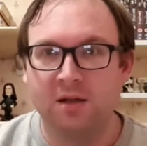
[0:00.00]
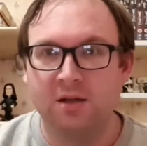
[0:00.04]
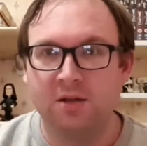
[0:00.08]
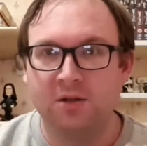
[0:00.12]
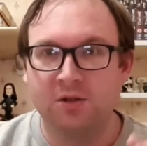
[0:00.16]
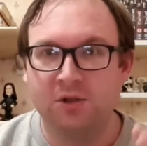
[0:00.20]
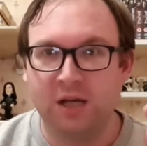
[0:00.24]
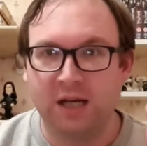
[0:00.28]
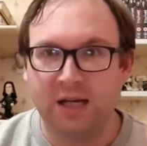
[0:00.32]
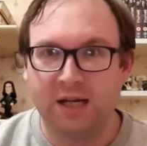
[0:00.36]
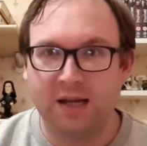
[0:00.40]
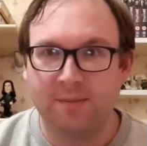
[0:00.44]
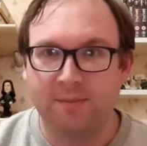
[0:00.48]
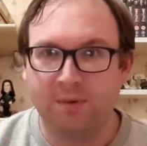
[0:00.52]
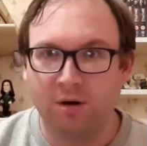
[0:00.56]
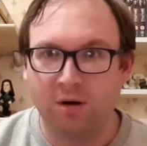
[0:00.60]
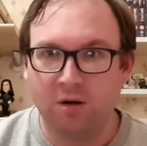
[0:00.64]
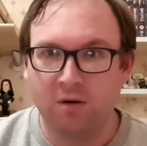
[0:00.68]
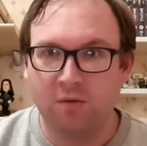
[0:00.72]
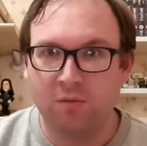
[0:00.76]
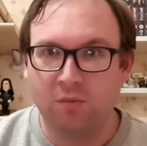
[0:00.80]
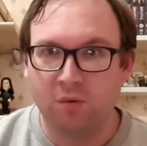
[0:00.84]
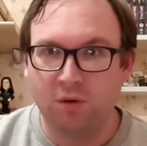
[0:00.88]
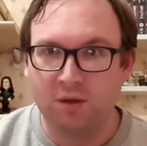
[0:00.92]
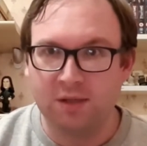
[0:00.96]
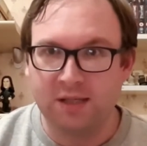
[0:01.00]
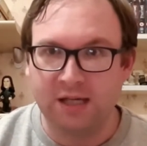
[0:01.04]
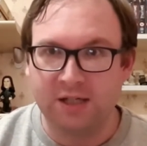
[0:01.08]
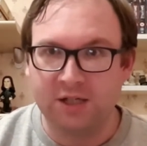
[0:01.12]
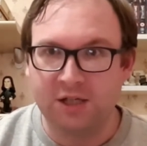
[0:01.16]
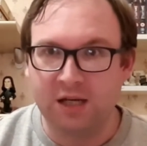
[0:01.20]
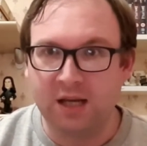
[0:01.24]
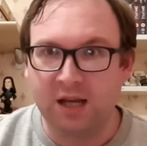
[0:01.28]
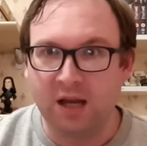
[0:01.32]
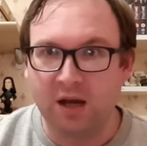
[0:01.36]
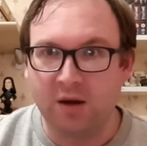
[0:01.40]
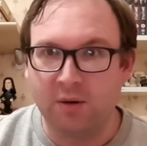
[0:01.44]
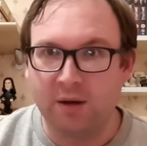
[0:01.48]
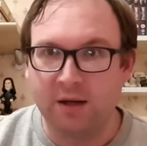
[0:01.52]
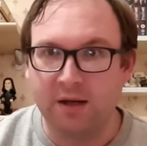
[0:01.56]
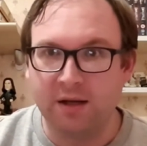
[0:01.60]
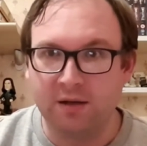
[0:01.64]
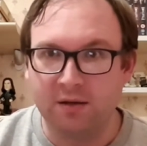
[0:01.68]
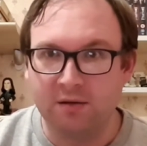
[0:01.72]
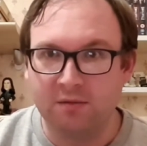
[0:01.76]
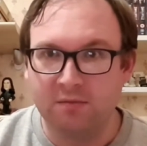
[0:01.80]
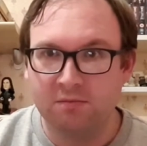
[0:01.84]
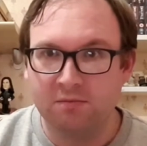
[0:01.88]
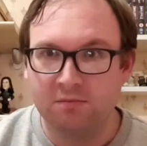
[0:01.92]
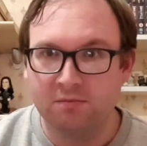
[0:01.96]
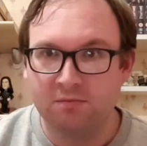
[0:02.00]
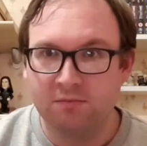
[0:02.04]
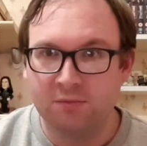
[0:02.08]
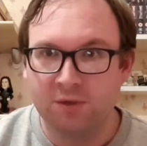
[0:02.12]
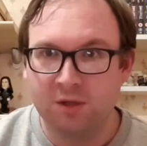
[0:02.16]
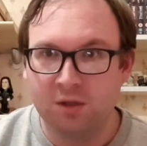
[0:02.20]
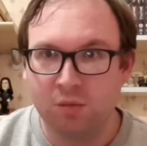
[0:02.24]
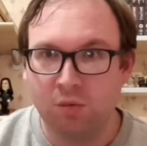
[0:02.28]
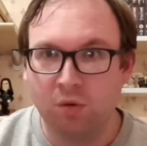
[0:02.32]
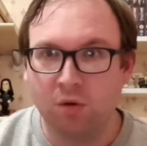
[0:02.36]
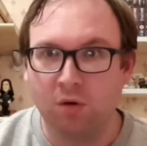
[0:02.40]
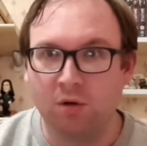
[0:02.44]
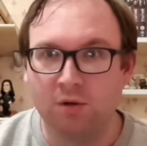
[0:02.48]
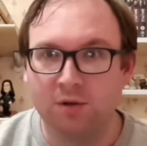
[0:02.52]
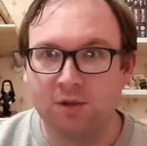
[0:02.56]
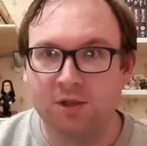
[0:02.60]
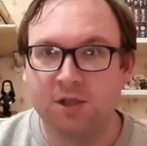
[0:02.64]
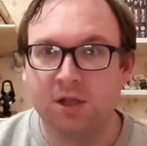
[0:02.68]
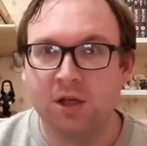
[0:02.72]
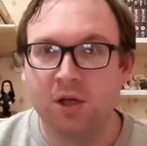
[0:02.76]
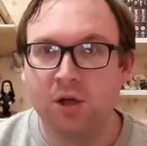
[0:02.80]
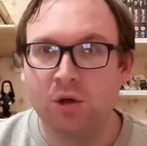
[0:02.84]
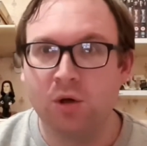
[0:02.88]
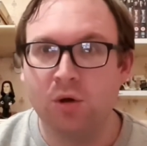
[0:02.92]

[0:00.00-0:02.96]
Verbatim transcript: Jakabok was actually going towards.